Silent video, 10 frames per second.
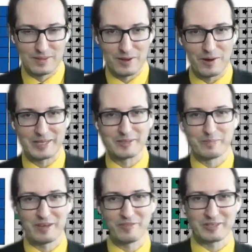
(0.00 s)
All right,
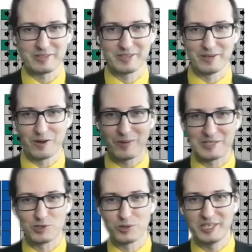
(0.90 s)
perfect. All
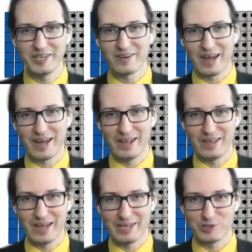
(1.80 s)
right, so here
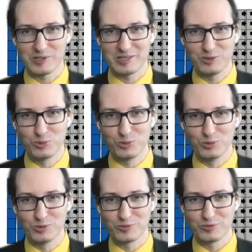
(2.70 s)
I just need
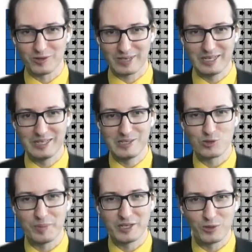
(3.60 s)
to, for clearly
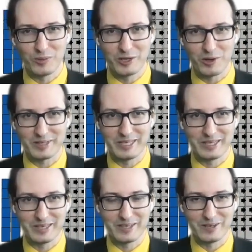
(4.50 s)
stopping the
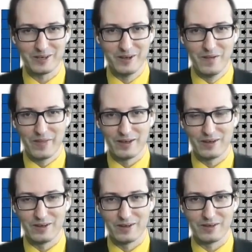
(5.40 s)
recording,
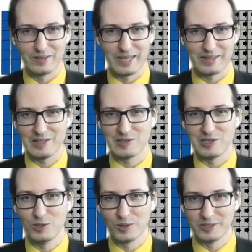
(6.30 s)
that I'll
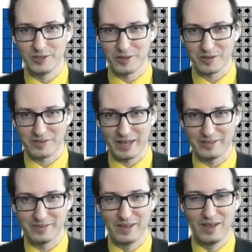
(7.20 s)
see you on the other
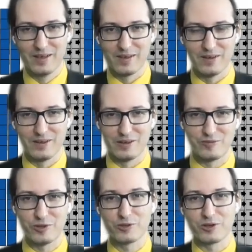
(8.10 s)
side
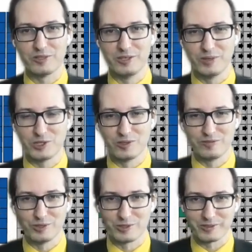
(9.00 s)
for the continuation of
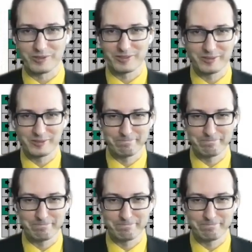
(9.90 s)
the course.